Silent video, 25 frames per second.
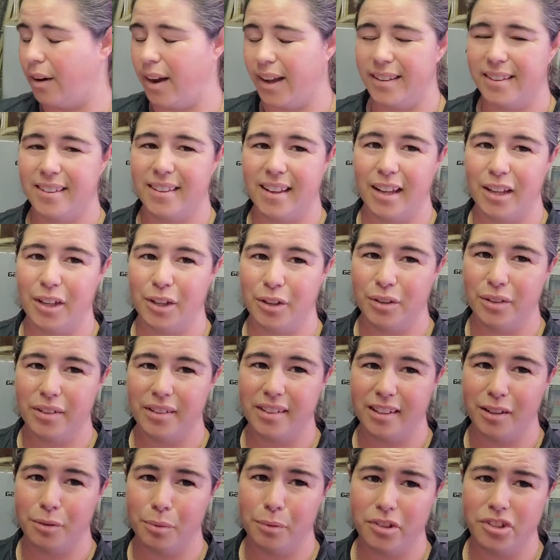I say use
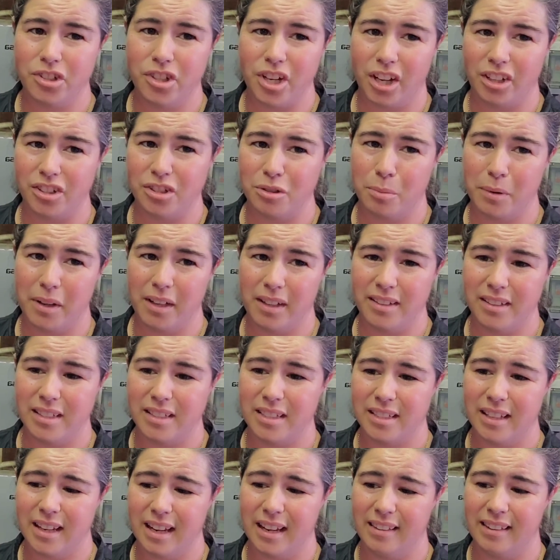this with
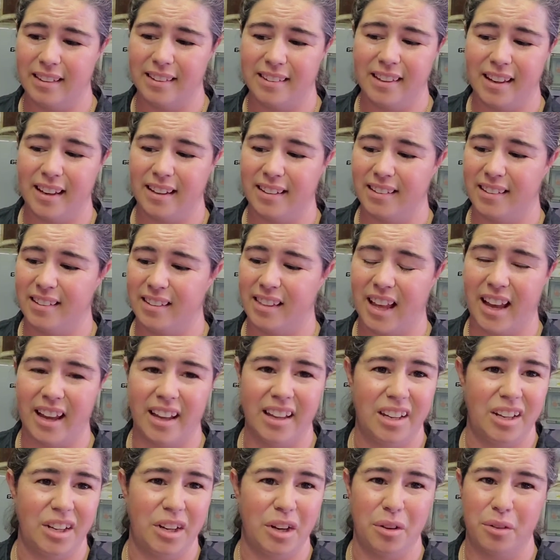judgment in the sense
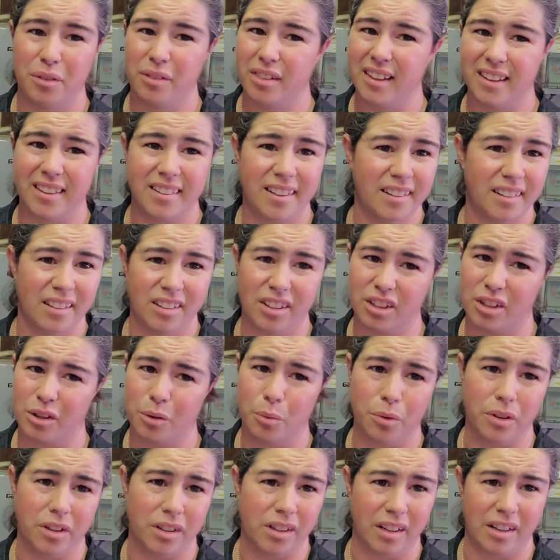that, you know, this isn't going to
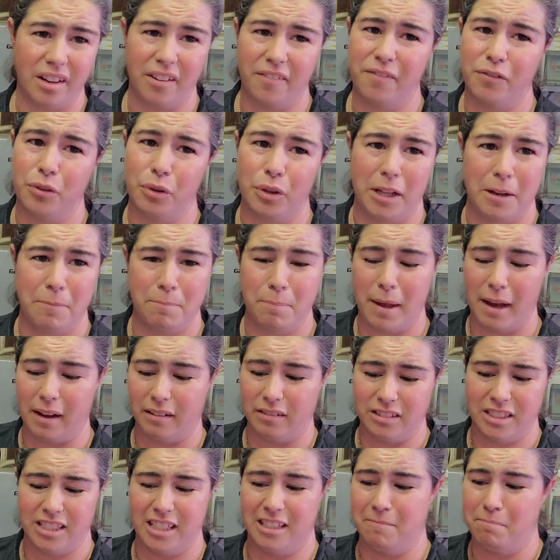work on a fully
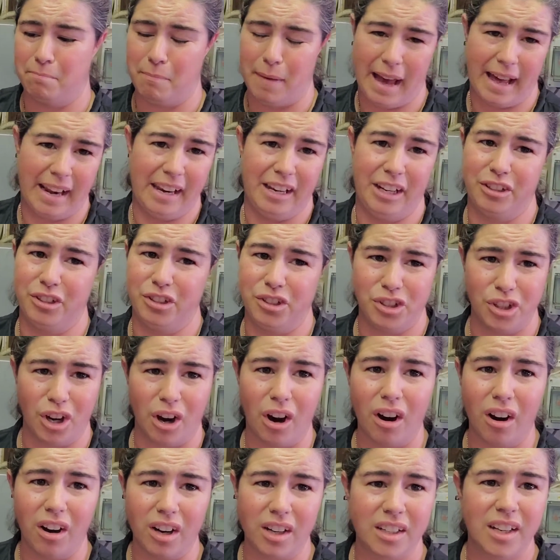pelted, matted
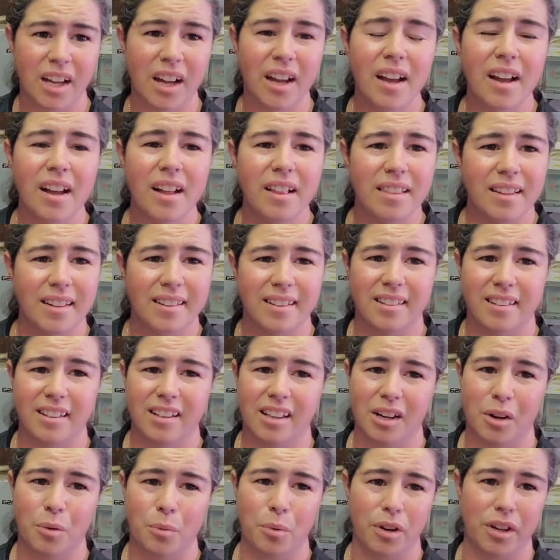dog. This is
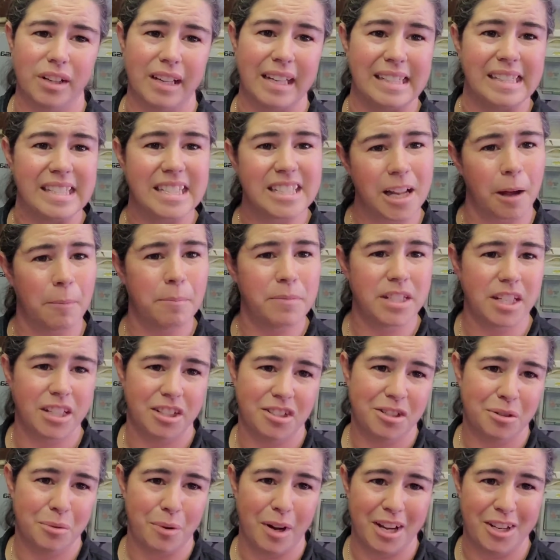going to work in some
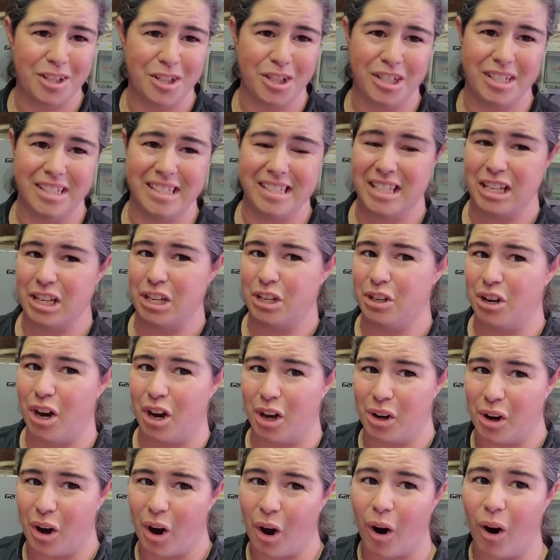situations,
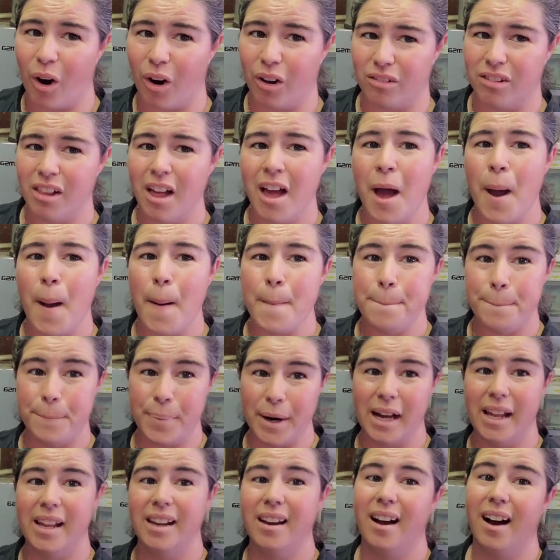not all,
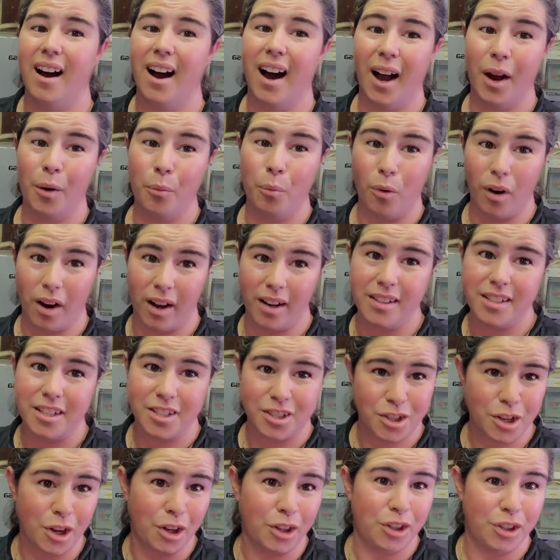but I want to
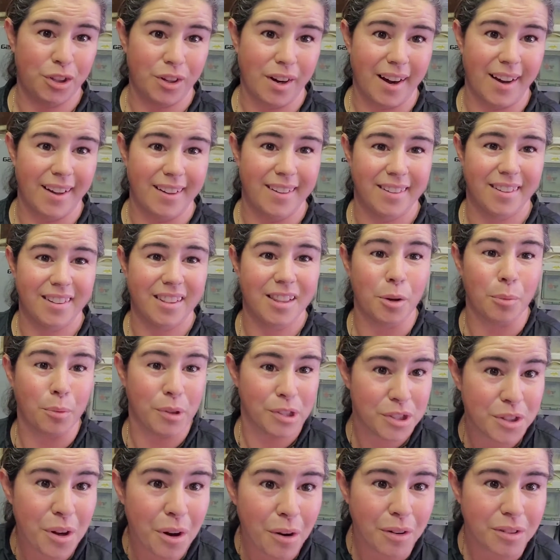show you guys the
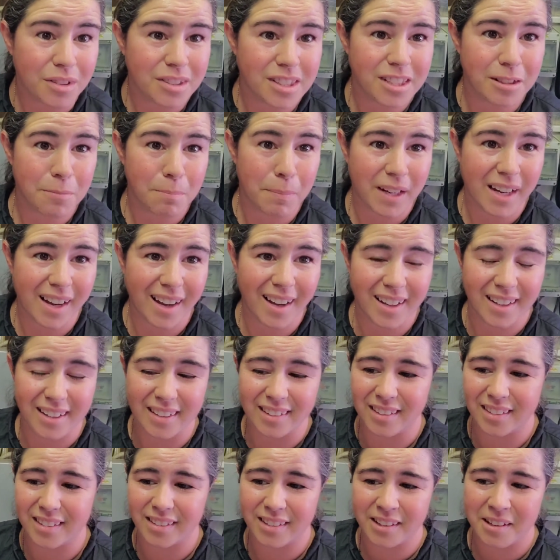results
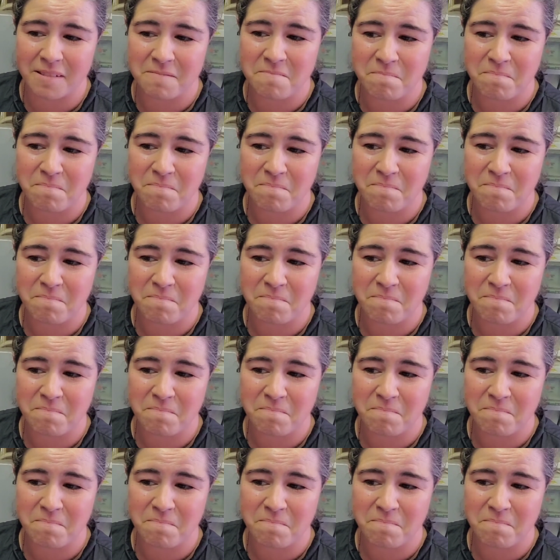because,